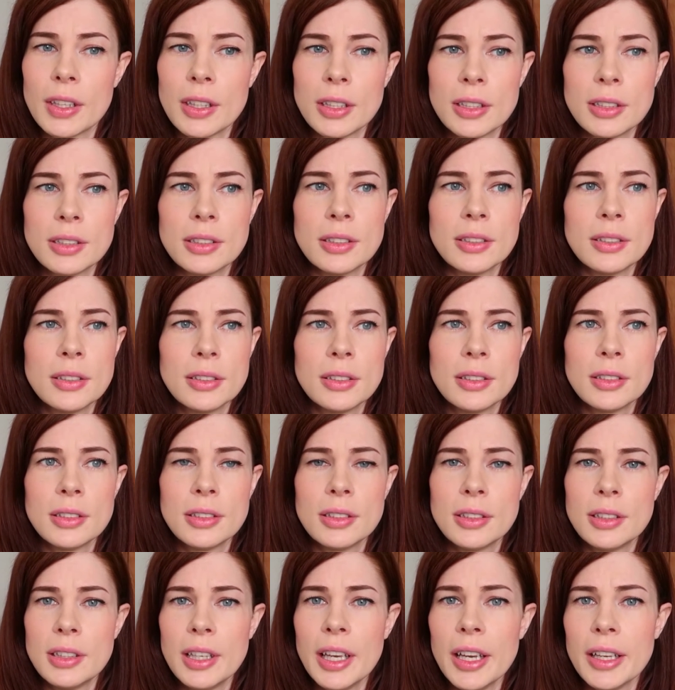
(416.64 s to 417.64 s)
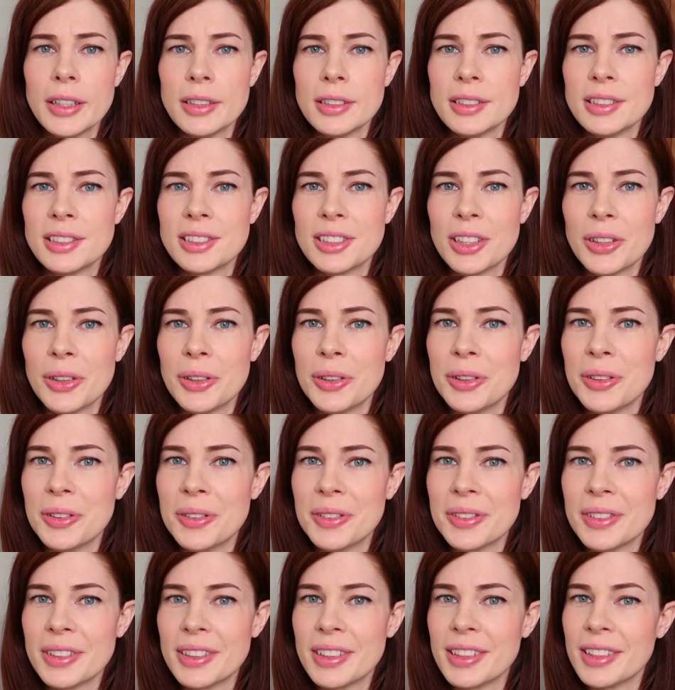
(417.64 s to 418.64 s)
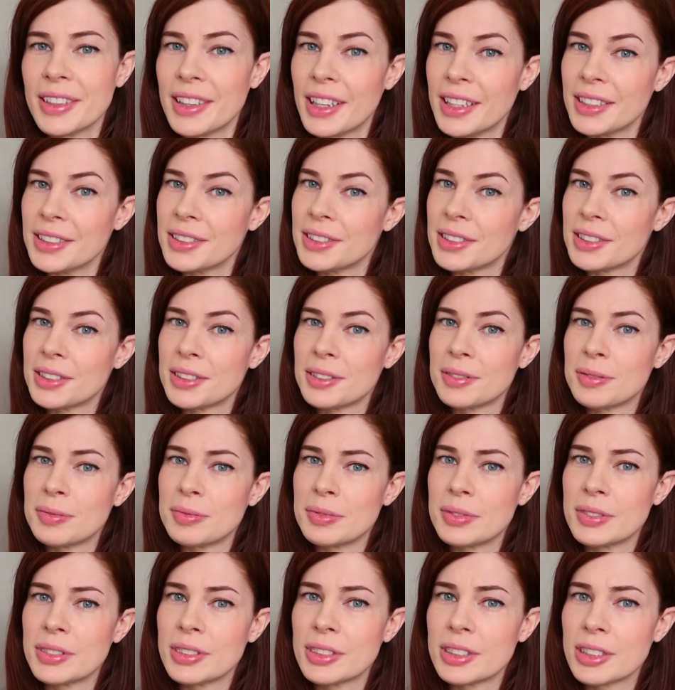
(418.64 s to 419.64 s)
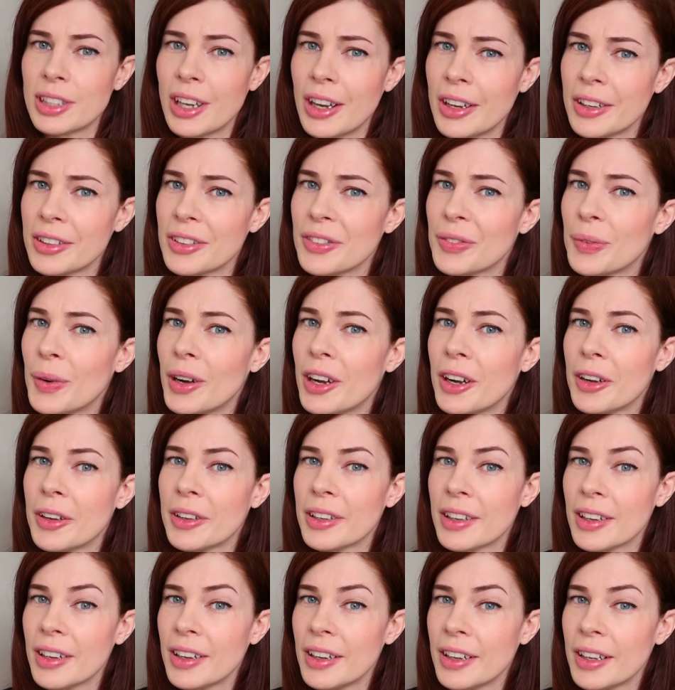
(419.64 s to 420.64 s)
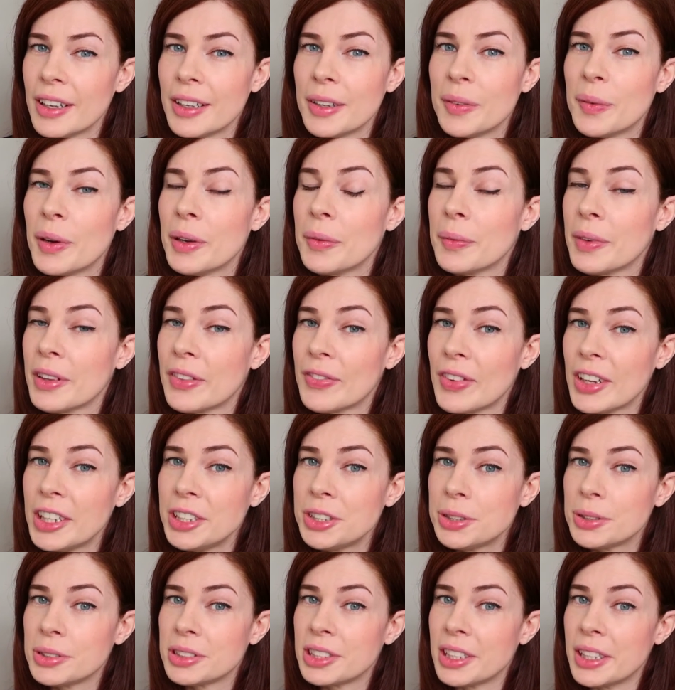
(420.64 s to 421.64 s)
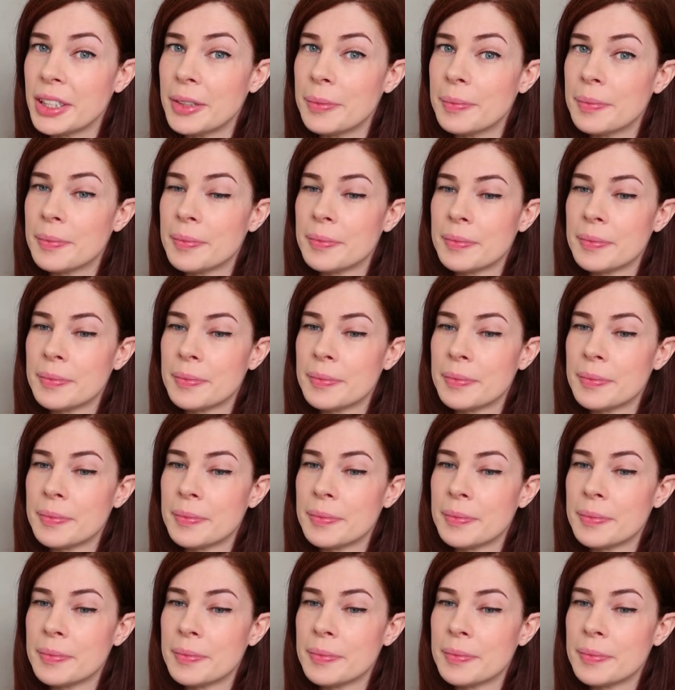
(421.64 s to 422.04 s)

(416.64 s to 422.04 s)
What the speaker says: and yeah, so that's kind of why I went with Facial Team.